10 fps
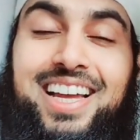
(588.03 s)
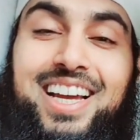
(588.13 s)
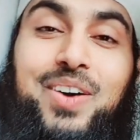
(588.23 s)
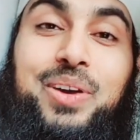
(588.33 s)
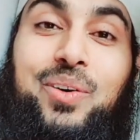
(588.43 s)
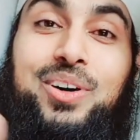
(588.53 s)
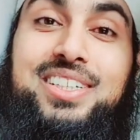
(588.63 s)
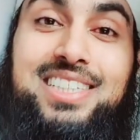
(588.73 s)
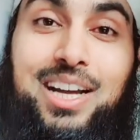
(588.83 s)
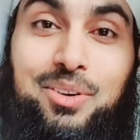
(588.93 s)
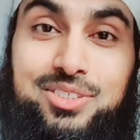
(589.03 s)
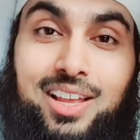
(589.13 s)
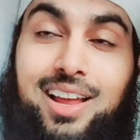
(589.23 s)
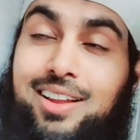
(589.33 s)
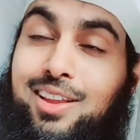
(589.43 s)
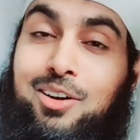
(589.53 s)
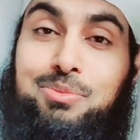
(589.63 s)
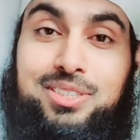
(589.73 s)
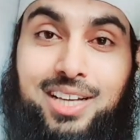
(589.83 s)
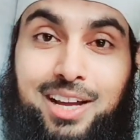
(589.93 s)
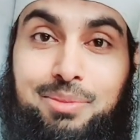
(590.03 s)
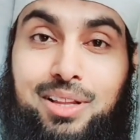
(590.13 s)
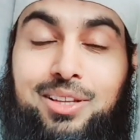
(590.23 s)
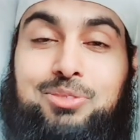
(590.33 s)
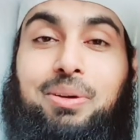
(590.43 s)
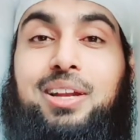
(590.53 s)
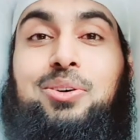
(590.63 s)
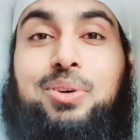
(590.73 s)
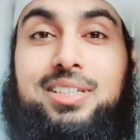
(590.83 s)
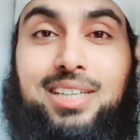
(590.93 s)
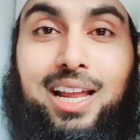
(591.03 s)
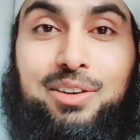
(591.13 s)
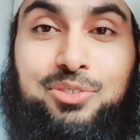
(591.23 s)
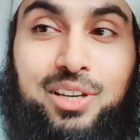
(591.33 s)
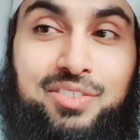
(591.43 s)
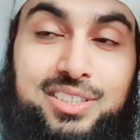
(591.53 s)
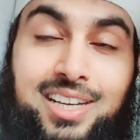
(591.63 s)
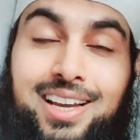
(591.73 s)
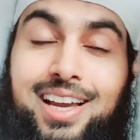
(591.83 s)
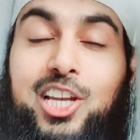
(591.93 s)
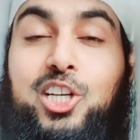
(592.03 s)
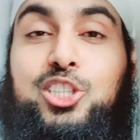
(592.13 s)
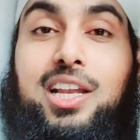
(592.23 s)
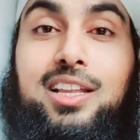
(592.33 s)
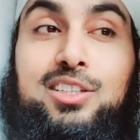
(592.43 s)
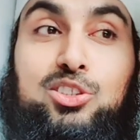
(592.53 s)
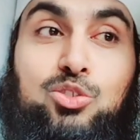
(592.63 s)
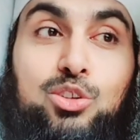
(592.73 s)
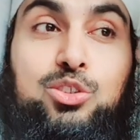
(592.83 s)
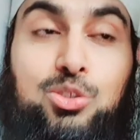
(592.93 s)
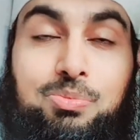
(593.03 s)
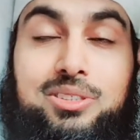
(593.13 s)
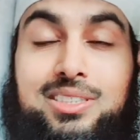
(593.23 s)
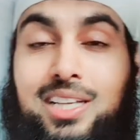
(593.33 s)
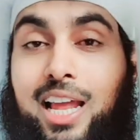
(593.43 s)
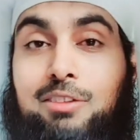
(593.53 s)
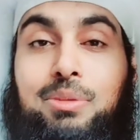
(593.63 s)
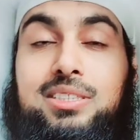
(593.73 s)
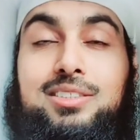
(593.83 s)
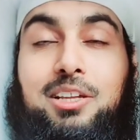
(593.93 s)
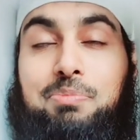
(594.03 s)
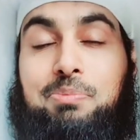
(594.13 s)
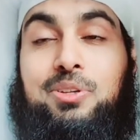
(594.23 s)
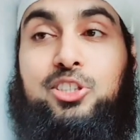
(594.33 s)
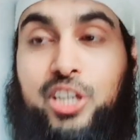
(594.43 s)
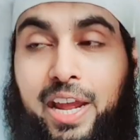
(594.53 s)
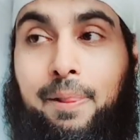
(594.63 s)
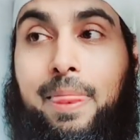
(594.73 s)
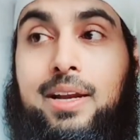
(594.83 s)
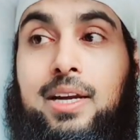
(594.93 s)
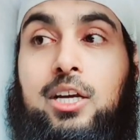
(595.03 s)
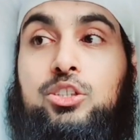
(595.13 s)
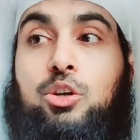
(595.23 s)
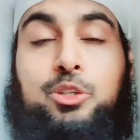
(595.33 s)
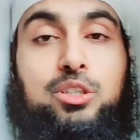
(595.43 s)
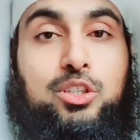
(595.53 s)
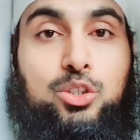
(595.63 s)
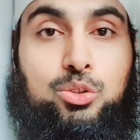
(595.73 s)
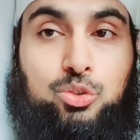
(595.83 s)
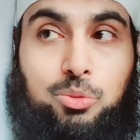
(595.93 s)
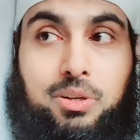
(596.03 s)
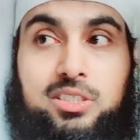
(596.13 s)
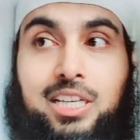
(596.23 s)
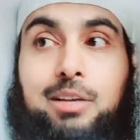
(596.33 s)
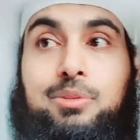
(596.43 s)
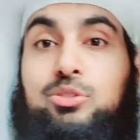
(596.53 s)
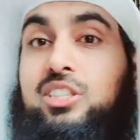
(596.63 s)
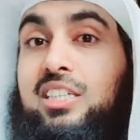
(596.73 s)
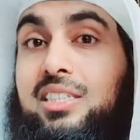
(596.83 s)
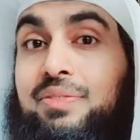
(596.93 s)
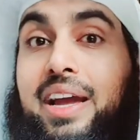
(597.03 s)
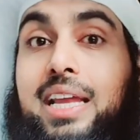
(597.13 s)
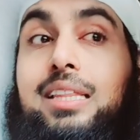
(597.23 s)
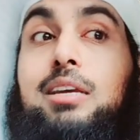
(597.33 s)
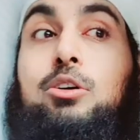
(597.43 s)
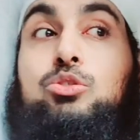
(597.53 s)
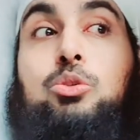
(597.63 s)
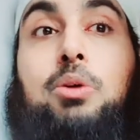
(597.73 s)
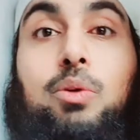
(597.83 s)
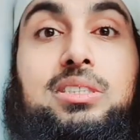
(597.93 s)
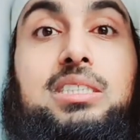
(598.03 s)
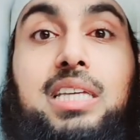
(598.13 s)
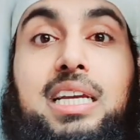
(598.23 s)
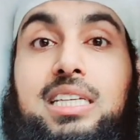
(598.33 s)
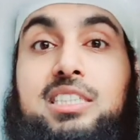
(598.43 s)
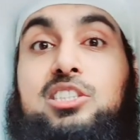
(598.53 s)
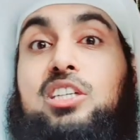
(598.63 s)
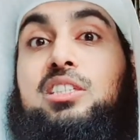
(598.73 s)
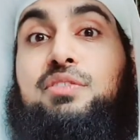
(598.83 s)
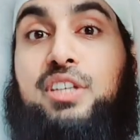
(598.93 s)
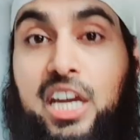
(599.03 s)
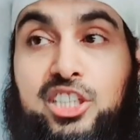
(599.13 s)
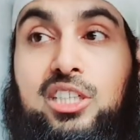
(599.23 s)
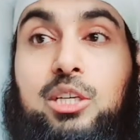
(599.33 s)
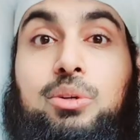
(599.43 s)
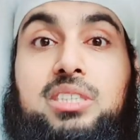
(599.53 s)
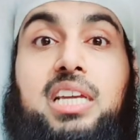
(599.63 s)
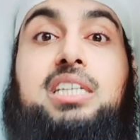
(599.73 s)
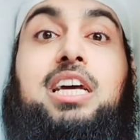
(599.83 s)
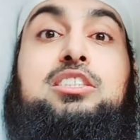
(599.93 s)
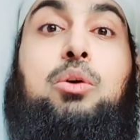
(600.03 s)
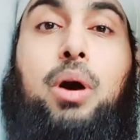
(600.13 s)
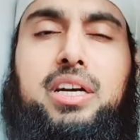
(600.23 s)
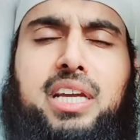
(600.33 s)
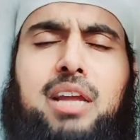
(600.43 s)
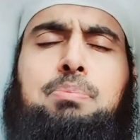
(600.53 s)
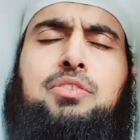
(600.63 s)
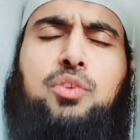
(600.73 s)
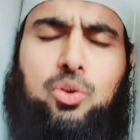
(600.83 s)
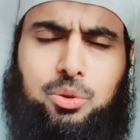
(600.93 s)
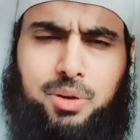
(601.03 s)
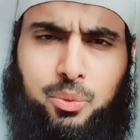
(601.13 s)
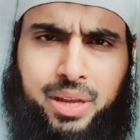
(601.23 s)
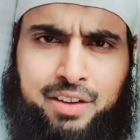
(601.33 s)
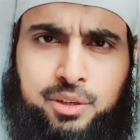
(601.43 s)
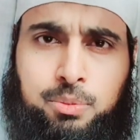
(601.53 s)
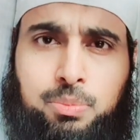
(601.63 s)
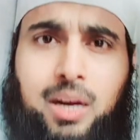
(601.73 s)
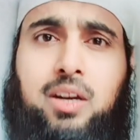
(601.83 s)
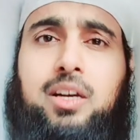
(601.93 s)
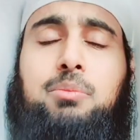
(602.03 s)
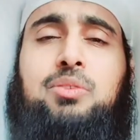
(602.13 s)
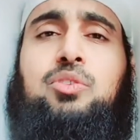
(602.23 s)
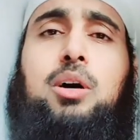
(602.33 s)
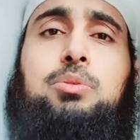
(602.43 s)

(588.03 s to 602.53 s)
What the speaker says: we ordered in our salah. Allahul musta'an. May Allah subhanahu wa ta'ala forgive us. And inshallah, this is not true, but just a light message that people share. So we shouldn't use Umar's statement to justify anything, because Umar wasn't saying it as a justification. He was saying it as a worry. And before Umar, we have Abu Bakr. And before Abu